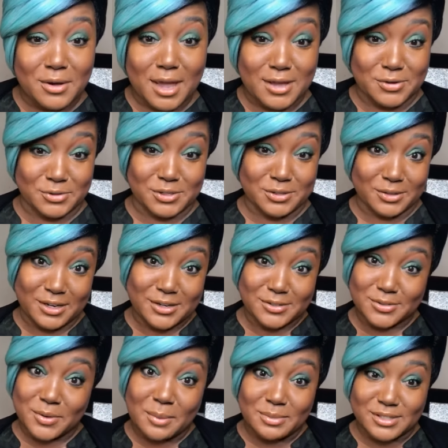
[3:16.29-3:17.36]
Okay, you're still here,
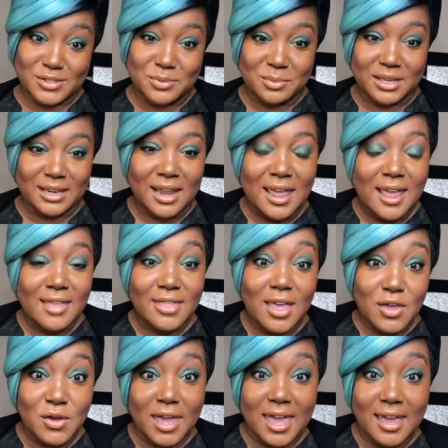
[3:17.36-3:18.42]
so I'm assuming
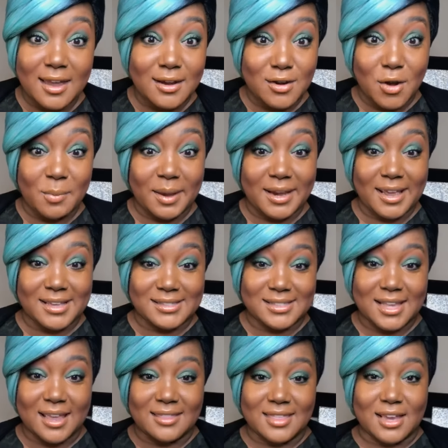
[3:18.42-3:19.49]
that you can, and nobody has
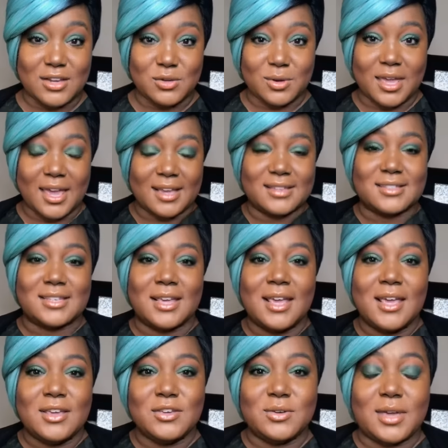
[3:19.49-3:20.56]
said that you can't
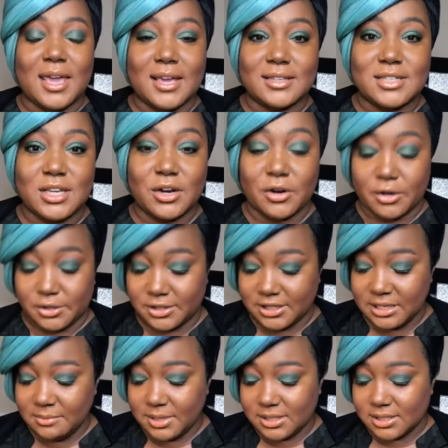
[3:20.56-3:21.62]
you can't hear or
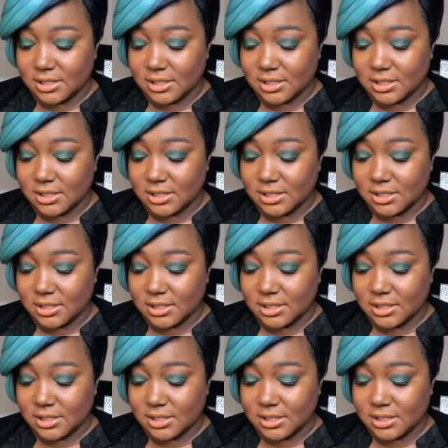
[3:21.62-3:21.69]
see me.